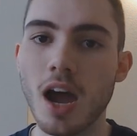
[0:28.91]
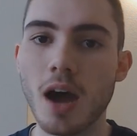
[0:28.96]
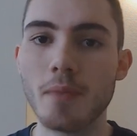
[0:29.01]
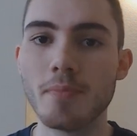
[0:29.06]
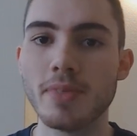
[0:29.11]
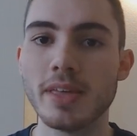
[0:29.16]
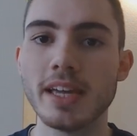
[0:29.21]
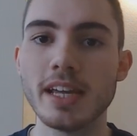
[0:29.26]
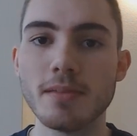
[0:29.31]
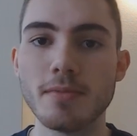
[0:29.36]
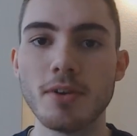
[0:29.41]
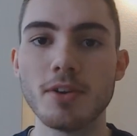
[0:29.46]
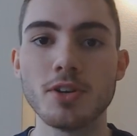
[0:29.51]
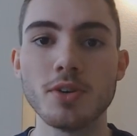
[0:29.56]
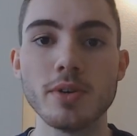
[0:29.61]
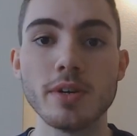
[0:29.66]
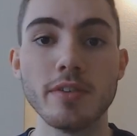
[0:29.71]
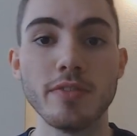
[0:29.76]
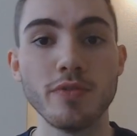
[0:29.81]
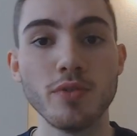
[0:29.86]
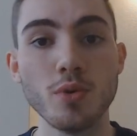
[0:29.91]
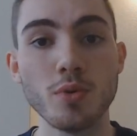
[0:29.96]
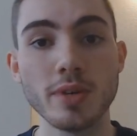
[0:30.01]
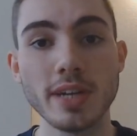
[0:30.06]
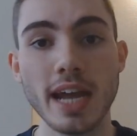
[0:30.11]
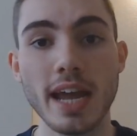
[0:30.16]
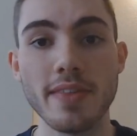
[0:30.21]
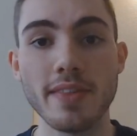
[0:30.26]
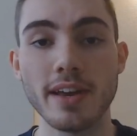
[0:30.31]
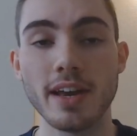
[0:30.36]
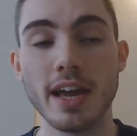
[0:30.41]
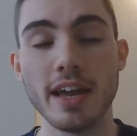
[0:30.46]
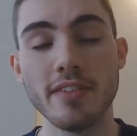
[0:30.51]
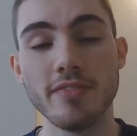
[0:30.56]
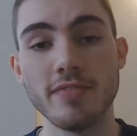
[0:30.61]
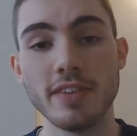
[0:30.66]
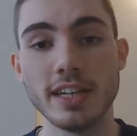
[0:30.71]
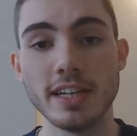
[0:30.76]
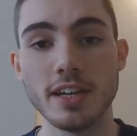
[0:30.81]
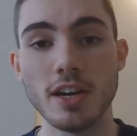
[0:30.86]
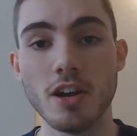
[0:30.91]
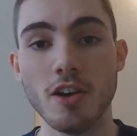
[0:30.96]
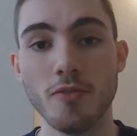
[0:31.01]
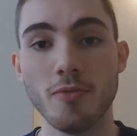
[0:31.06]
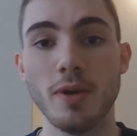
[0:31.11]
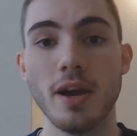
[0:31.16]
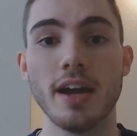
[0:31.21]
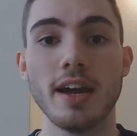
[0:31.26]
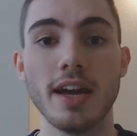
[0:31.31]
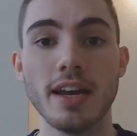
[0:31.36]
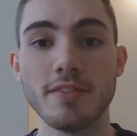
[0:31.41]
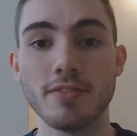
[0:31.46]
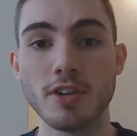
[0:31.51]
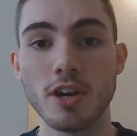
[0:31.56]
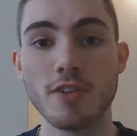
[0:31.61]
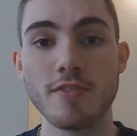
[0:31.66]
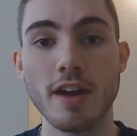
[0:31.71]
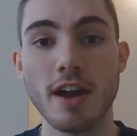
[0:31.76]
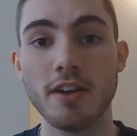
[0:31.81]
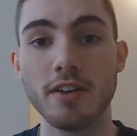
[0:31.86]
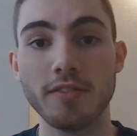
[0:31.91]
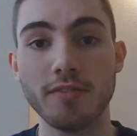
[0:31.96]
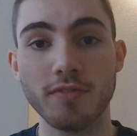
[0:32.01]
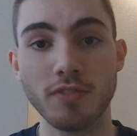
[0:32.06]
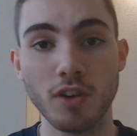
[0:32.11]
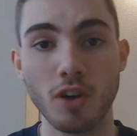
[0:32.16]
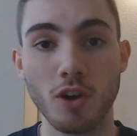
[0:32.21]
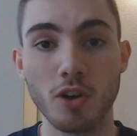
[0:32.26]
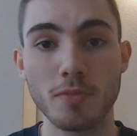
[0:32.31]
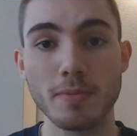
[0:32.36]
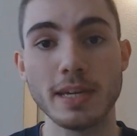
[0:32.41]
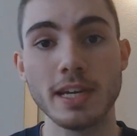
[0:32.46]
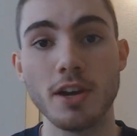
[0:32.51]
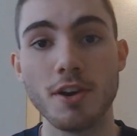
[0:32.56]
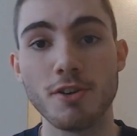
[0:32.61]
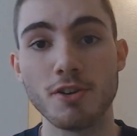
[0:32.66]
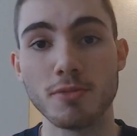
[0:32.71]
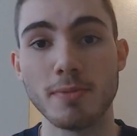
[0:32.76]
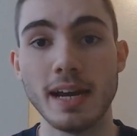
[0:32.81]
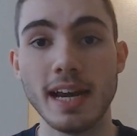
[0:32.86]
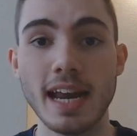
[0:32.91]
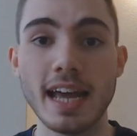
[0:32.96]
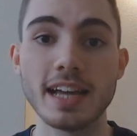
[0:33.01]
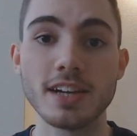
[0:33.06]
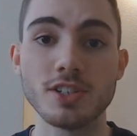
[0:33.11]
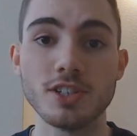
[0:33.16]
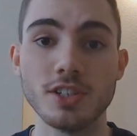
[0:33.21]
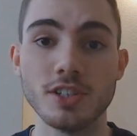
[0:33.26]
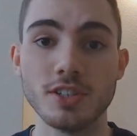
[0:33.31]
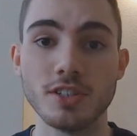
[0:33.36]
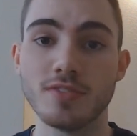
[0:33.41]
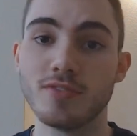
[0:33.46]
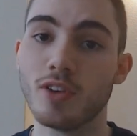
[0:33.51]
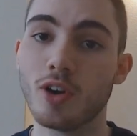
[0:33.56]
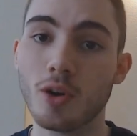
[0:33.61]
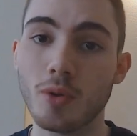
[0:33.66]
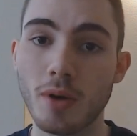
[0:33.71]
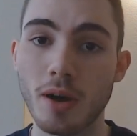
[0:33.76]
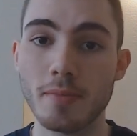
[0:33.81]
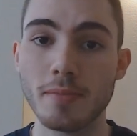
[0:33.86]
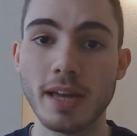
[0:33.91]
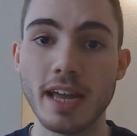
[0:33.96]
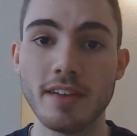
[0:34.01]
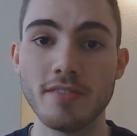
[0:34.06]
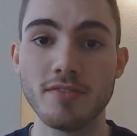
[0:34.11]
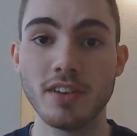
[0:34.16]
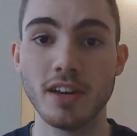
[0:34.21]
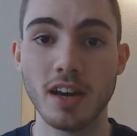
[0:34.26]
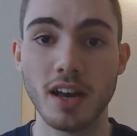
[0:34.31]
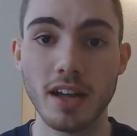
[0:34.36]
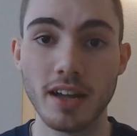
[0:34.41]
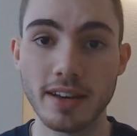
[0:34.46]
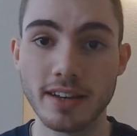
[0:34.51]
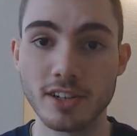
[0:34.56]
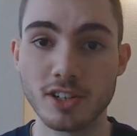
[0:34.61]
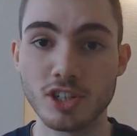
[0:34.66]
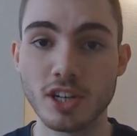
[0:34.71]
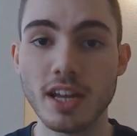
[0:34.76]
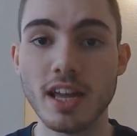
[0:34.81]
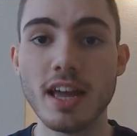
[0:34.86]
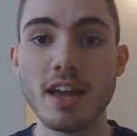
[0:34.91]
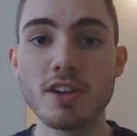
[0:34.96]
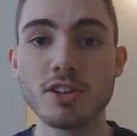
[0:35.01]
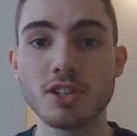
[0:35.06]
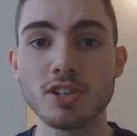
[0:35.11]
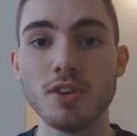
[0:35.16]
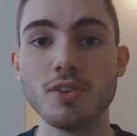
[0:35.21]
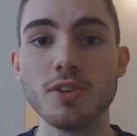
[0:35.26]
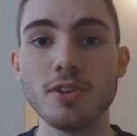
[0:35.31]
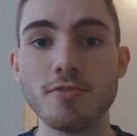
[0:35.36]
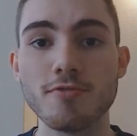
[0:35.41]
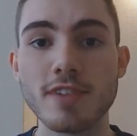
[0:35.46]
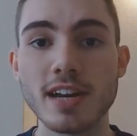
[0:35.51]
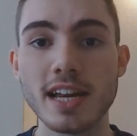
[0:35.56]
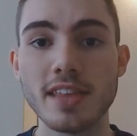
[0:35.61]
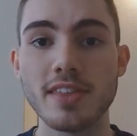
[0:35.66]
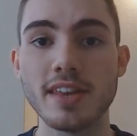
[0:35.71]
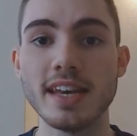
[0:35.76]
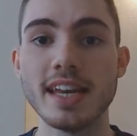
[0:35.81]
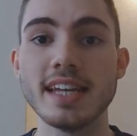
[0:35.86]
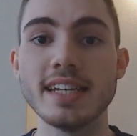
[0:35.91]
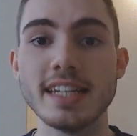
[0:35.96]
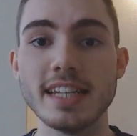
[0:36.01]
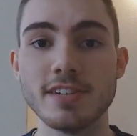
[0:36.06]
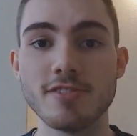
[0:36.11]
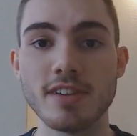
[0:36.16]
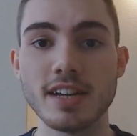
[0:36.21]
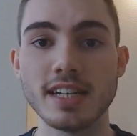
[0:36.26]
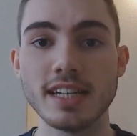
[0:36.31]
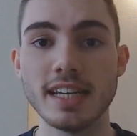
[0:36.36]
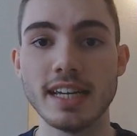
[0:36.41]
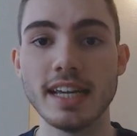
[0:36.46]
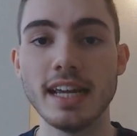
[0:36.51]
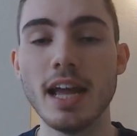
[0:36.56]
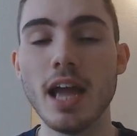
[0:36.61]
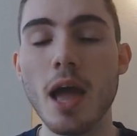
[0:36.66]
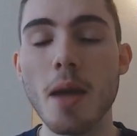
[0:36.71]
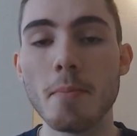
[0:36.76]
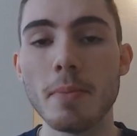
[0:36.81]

I'm thinking about doing a full day in the life video of where I kind of go around and vlog me going to my lectures, vlog what I'm getting for lunch, show you really the nitty-gritty.